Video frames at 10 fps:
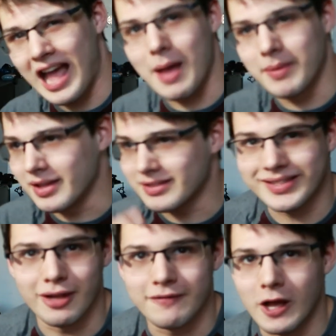habits,
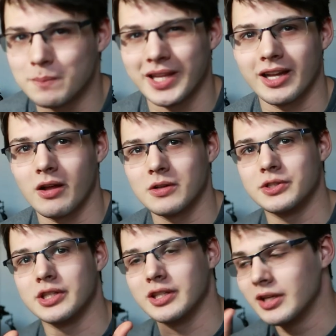self help
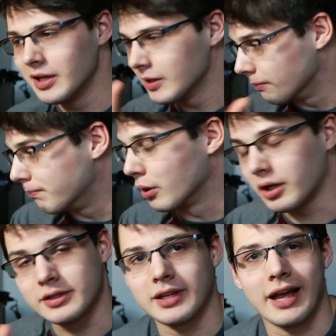psychology
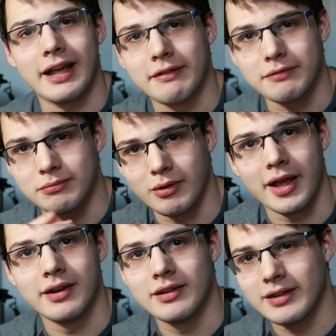books I've
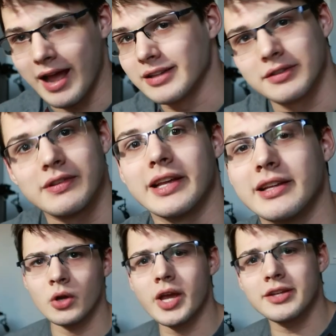read as of late.
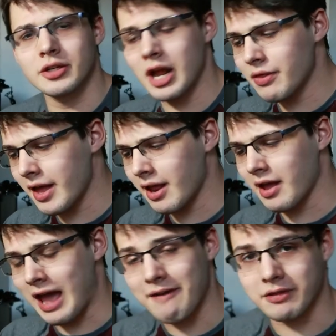Okay, so now that
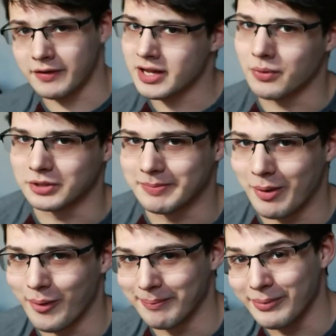uh, half the video was
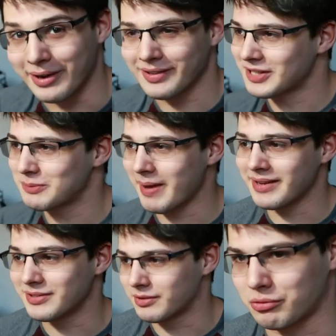about one book, let's
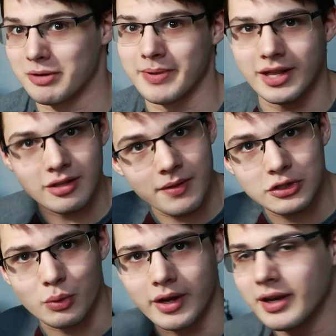spend three minutes on
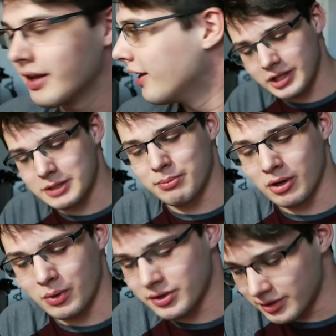this one. Finishing this
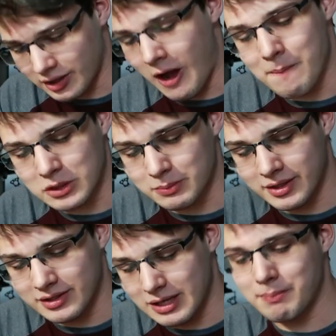book was an
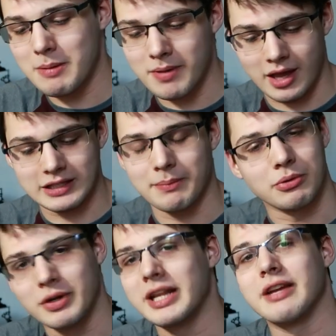accomplishment simply because I've
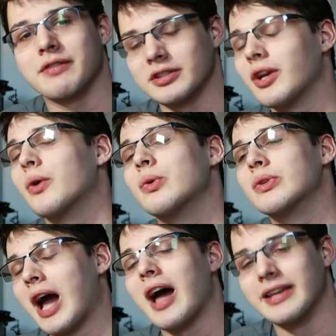been reading it for so
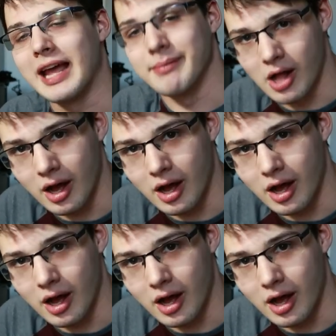goddamn